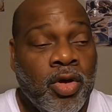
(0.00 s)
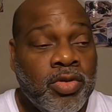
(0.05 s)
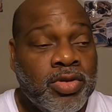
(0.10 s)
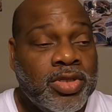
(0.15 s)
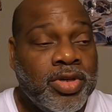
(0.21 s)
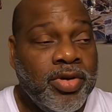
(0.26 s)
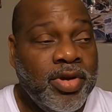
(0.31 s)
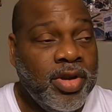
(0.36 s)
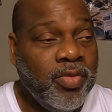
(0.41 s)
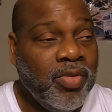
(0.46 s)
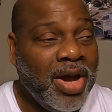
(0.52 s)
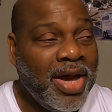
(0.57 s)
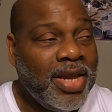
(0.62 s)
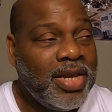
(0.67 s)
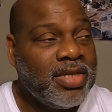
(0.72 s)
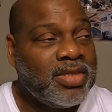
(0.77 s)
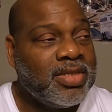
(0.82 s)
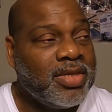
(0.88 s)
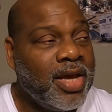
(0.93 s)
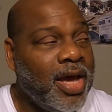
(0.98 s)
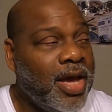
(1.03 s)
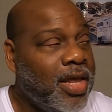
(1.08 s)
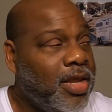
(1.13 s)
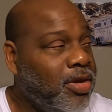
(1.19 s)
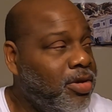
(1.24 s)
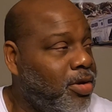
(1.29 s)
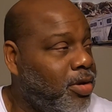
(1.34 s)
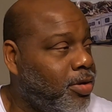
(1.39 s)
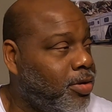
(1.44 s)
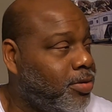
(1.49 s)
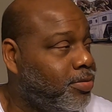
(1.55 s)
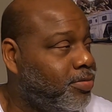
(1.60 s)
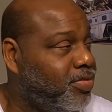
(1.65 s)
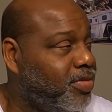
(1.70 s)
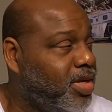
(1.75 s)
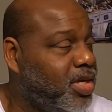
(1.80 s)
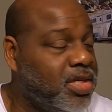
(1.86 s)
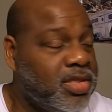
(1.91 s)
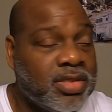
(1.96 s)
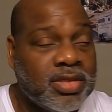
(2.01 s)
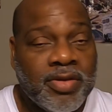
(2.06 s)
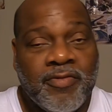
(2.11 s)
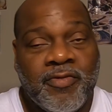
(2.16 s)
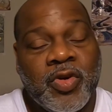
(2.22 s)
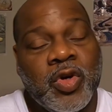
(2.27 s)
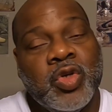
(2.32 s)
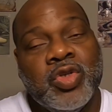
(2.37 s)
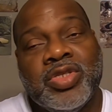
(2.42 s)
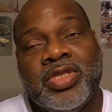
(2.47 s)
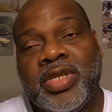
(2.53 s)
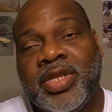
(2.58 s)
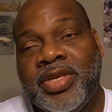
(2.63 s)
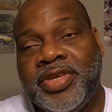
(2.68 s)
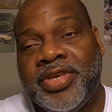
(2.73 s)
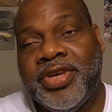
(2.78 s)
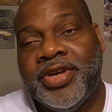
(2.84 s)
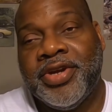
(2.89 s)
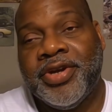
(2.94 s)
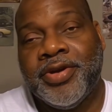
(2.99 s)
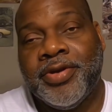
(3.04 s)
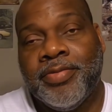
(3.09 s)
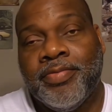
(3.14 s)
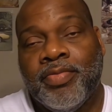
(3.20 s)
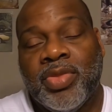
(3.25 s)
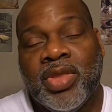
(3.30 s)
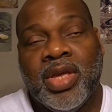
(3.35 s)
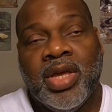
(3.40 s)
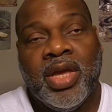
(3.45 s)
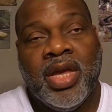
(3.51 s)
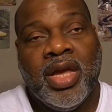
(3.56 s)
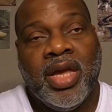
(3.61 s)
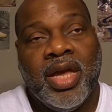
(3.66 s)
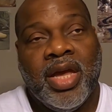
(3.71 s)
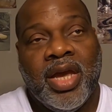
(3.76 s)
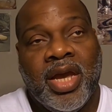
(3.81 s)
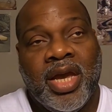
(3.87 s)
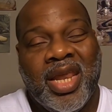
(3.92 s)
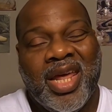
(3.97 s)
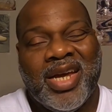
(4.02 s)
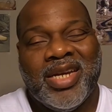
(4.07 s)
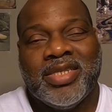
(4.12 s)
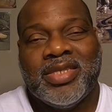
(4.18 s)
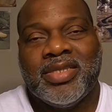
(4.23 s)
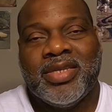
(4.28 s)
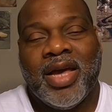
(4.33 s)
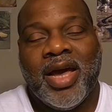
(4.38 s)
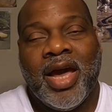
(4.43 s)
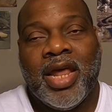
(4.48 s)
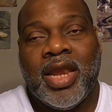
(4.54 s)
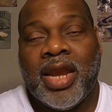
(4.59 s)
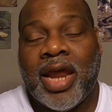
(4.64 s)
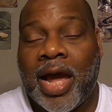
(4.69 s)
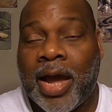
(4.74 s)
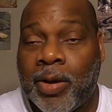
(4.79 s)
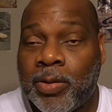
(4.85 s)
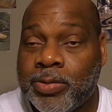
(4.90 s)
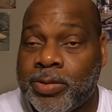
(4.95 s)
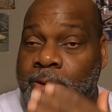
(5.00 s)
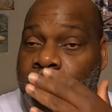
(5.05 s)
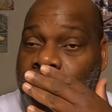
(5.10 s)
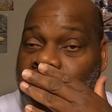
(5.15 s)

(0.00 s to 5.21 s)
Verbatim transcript: So anyway, I decided, you know, it's the first of the year, and I decided I was